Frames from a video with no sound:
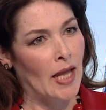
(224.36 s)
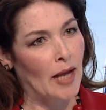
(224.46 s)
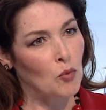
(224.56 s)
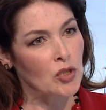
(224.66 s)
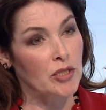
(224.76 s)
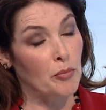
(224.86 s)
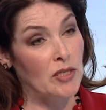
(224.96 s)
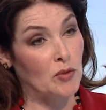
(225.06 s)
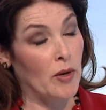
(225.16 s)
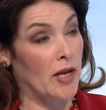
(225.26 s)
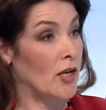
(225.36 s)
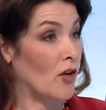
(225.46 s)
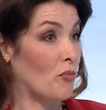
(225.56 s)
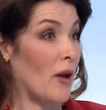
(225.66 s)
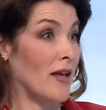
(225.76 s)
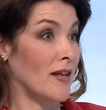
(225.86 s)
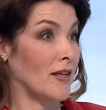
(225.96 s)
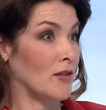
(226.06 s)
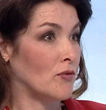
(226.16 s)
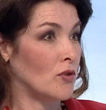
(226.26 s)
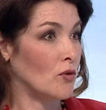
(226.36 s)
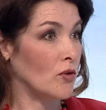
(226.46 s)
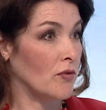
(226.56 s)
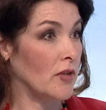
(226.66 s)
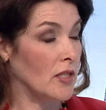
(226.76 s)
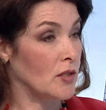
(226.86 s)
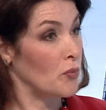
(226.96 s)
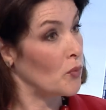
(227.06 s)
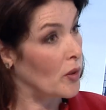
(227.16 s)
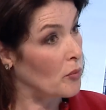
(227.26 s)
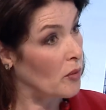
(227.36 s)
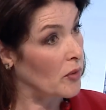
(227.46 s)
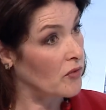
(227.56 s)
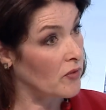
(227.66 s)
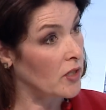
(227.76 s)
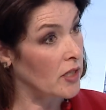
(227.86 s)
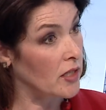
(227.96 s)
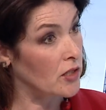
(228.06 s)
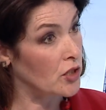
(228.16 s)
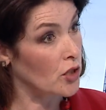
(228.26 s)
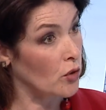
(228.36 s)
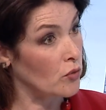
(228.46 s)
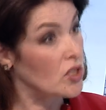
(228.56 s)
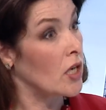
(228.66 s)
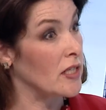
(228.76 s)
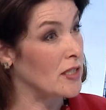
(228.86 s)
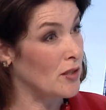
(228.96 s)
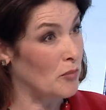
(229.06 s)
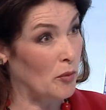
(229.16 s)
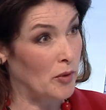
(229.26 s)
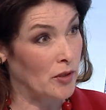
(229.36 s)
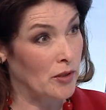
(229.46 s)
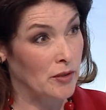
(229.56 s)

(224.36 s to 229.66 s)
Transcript: And what is the best way of paying for all of this when public funding is so tight at the moment?